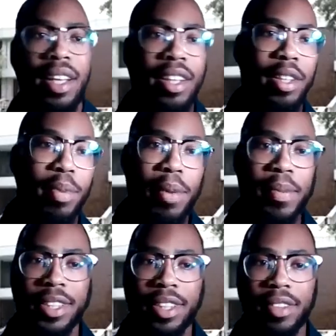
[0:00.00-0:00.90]
the
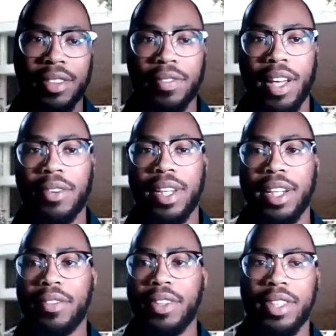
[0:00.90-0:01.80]
purpose of the following
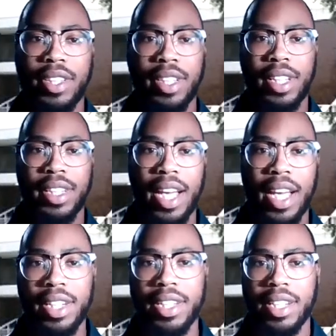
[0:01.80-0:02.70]
interview is to
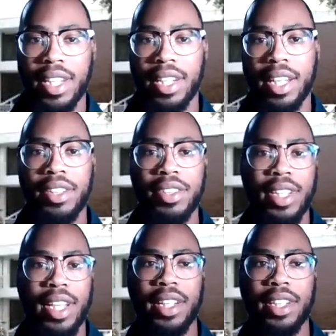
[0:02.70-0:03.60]
acknowledge and
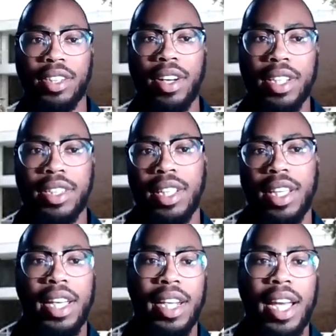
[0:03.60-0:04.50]
understand the thoughts
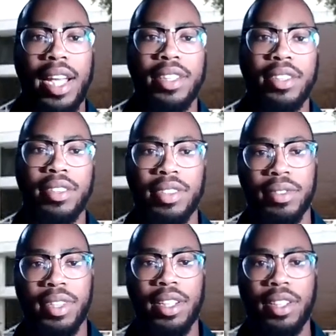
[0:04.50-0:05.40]
and attitudes of
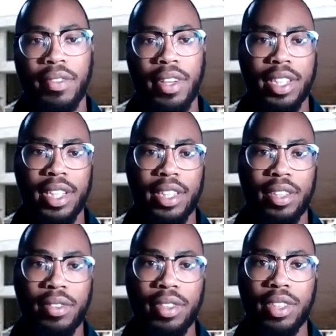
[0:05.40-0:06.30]
Southern University
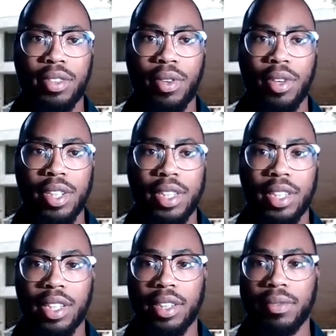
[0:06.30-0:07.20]
students towards
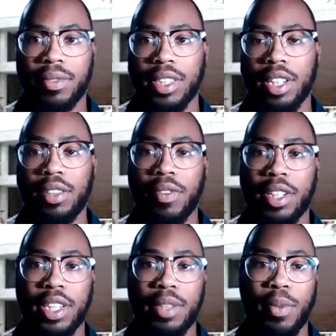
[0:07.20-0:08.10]
the Southern
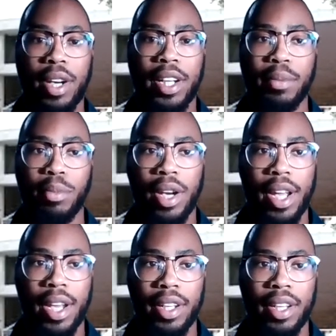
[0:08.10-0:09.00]
University marketing
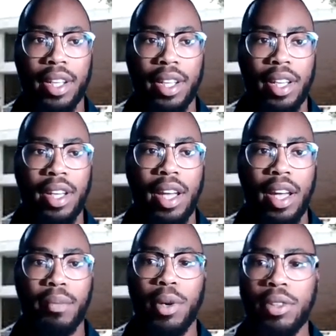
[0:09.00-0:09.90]
brand.
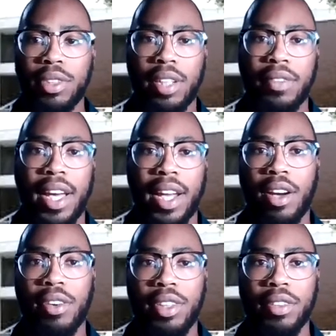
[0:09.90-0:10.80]
Most, if not
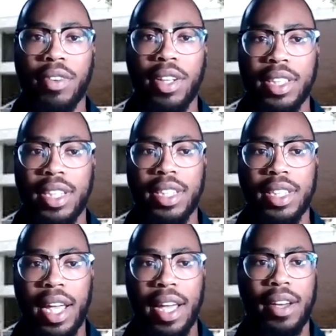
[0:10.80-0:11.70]
all, universities
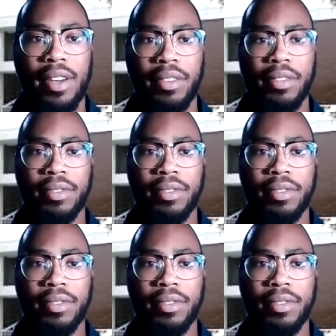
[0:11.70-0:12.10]
have